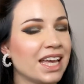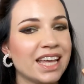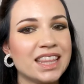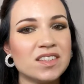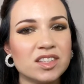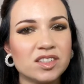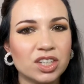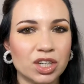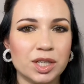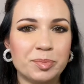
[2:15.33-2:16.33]
This is
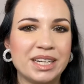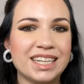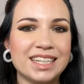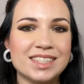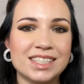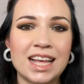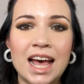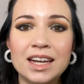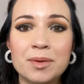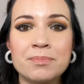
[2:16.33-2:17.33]
good, but it is
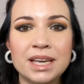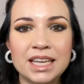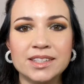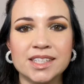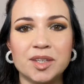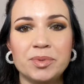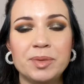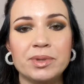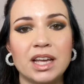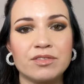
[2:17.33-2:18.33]
not amazing.
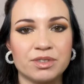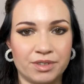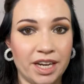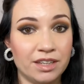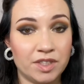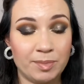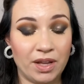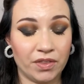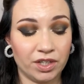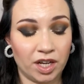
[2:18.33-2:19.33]
People have raved
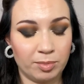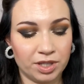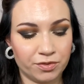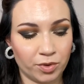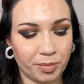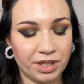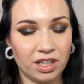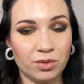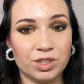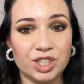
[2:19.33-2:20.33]
about the Nabla
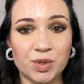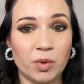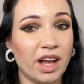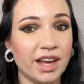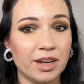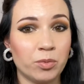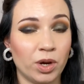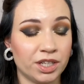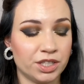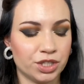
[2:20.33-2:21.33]
formula, which is why I
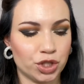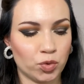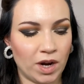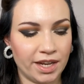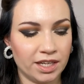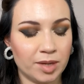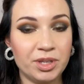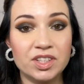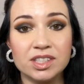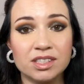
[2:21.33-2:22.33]
wanted to try it. I
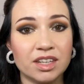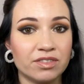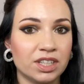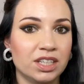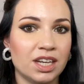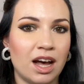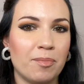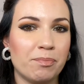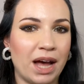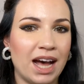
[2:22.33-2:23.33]
mean, this is definitely
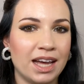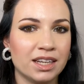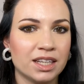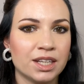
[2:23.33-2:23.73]
not bad,